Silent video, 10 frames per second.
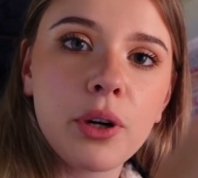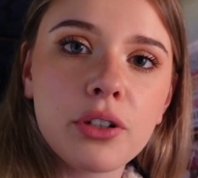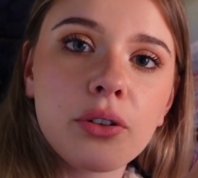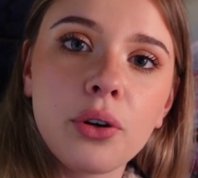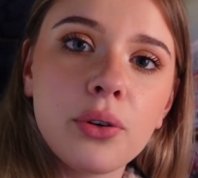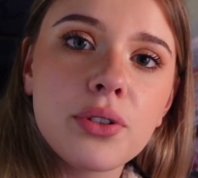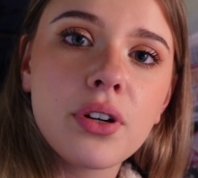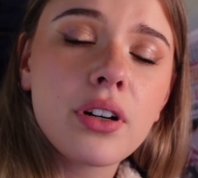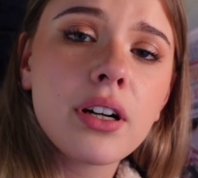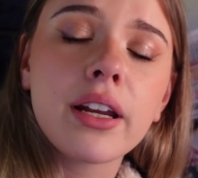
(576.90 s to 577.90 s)
what your goals
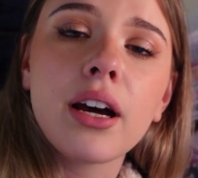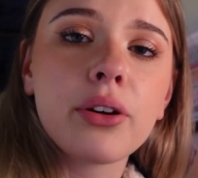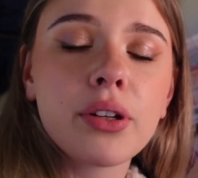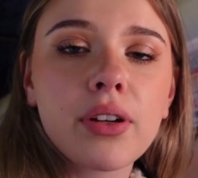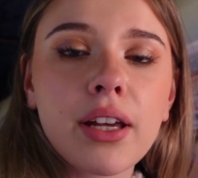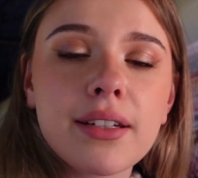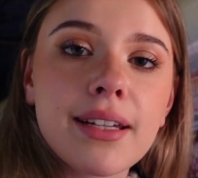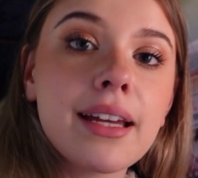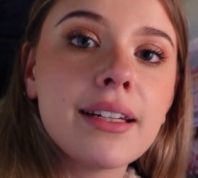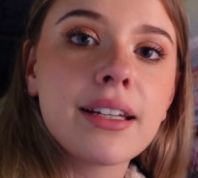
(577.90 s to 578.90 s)
are and how you can
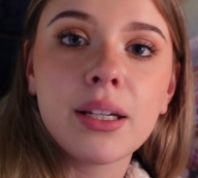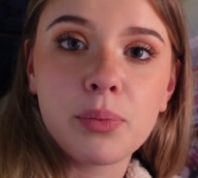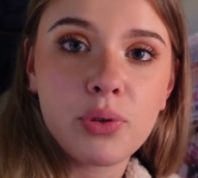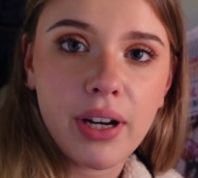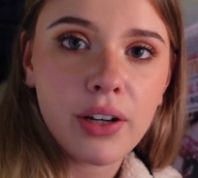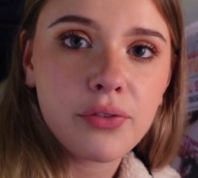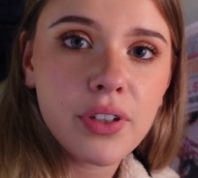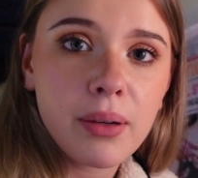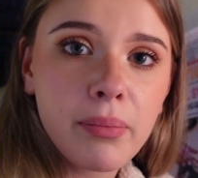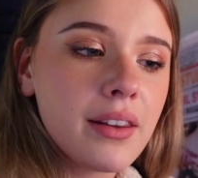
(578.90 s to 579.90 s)
daily keep track of
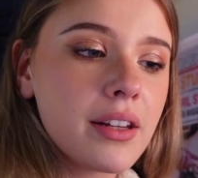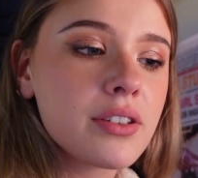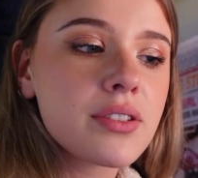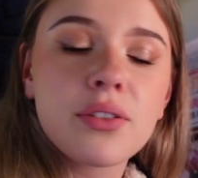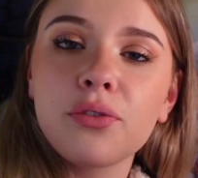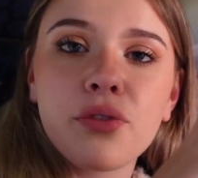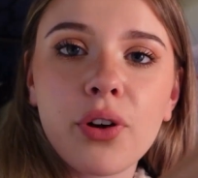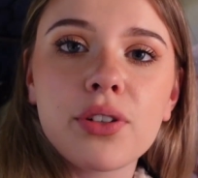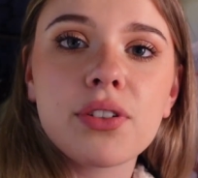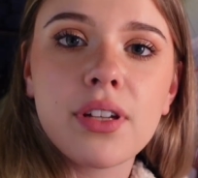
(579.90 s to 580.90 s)
them, that's just the
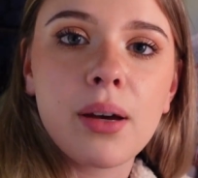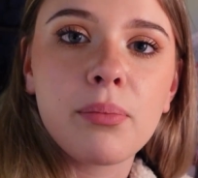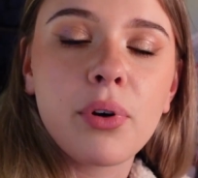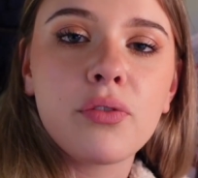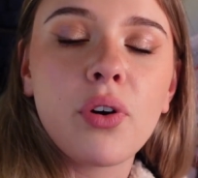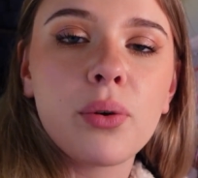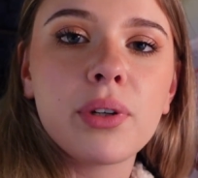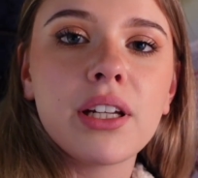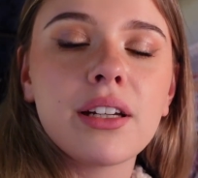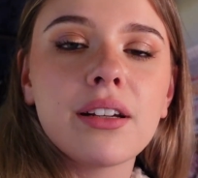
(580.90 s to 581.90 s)
first step of
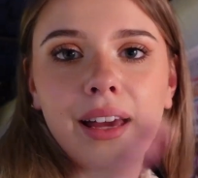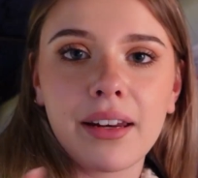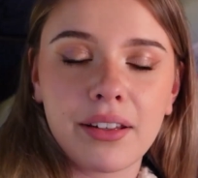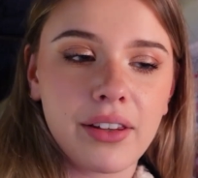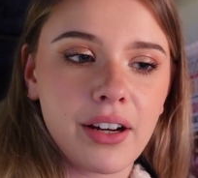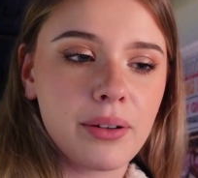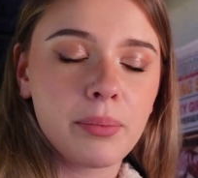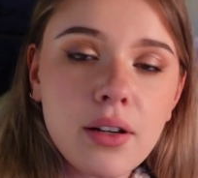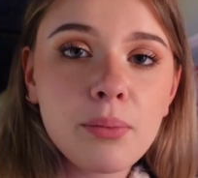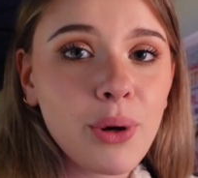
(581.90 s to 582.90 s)
already getting there. It's
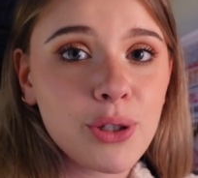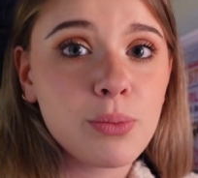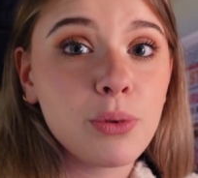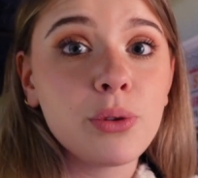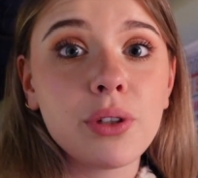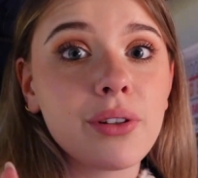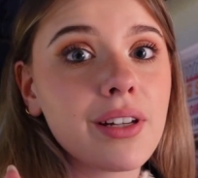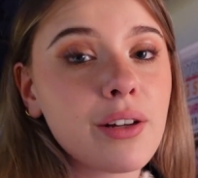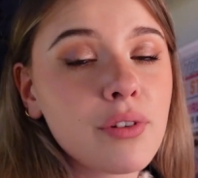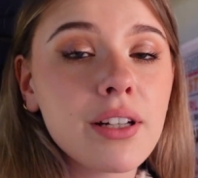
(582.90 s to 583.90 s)
not impossible. You can
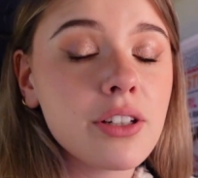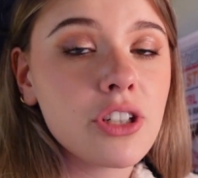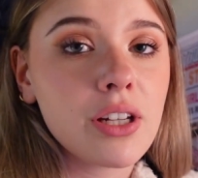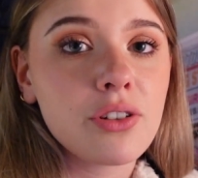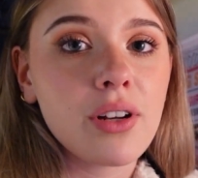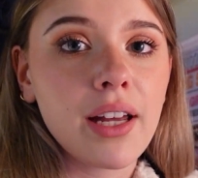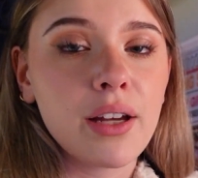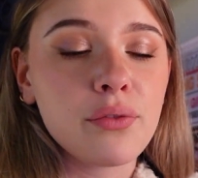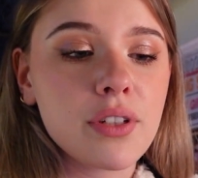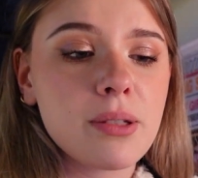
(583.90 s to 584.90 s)
definitely change your
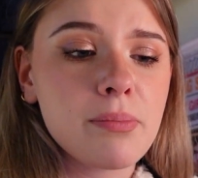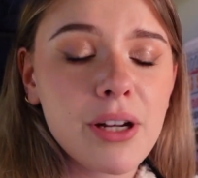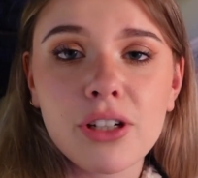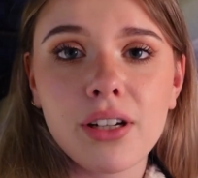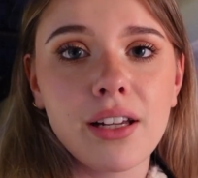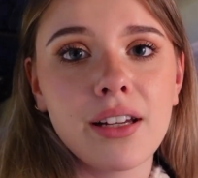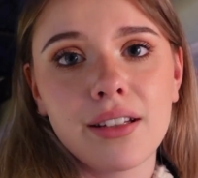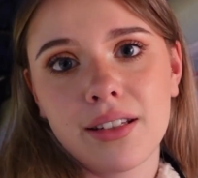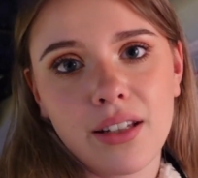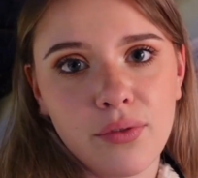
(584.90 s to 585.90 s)
life, especially
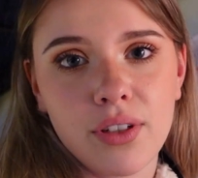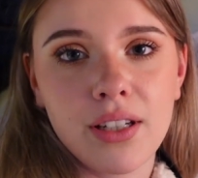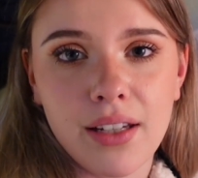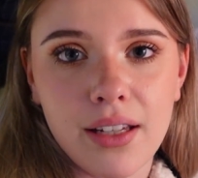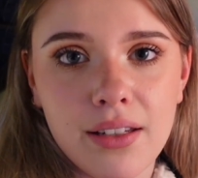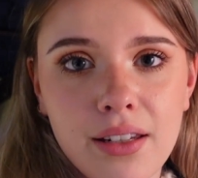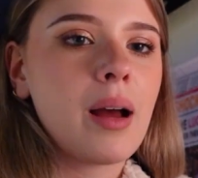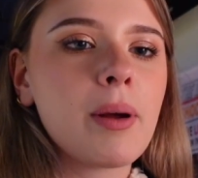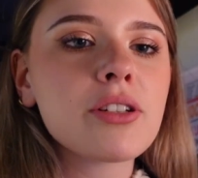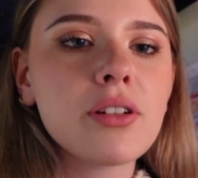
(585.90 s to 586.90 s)
in 70 days.
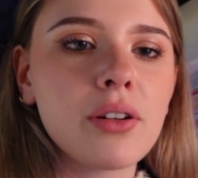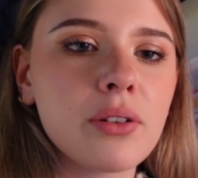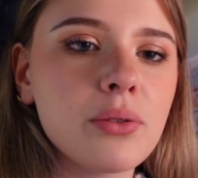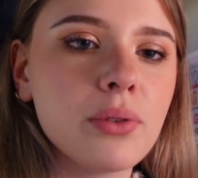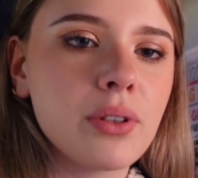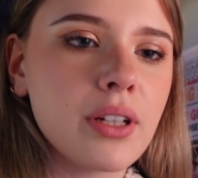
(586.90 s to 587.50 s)
I'm actually gonna Google